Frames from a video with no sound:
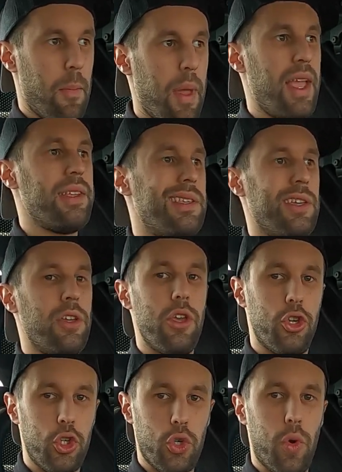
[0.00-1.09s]
amazing,
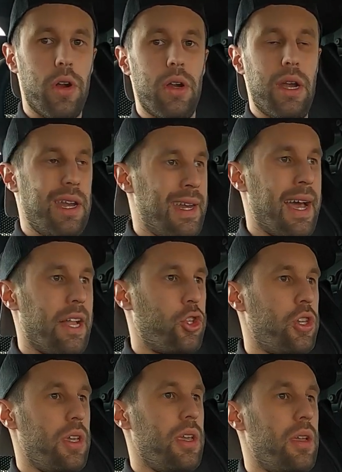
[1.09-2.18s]
short,
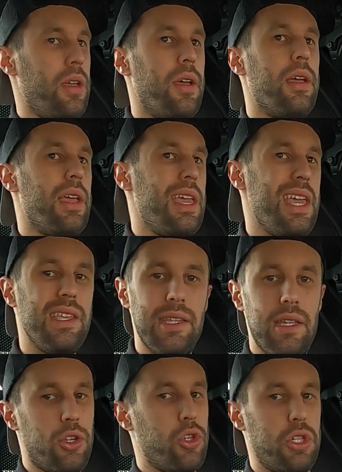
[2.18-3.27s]
notchy, easy
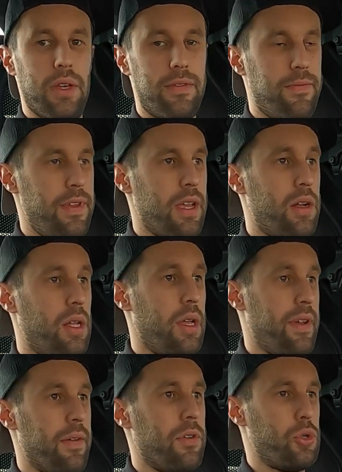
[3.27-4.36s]
to shift vehicle
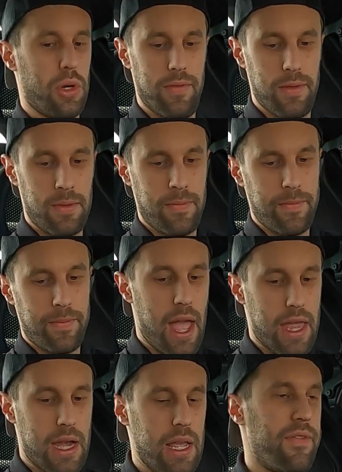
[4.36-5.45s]
I've ever driven.
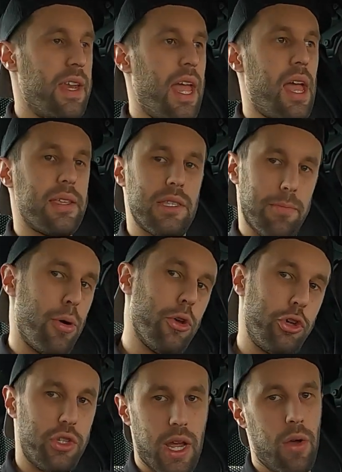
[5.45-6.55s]
And it even has the
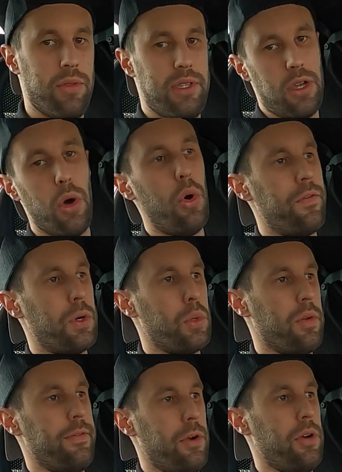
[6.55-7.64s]
push down to go over to
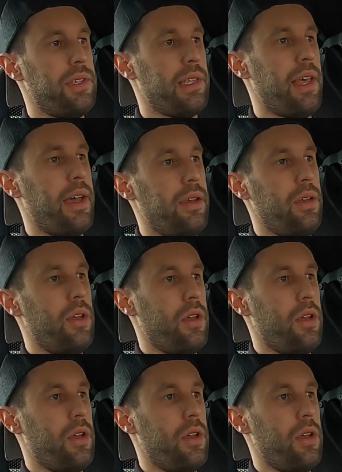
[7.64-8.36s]
reverse slot,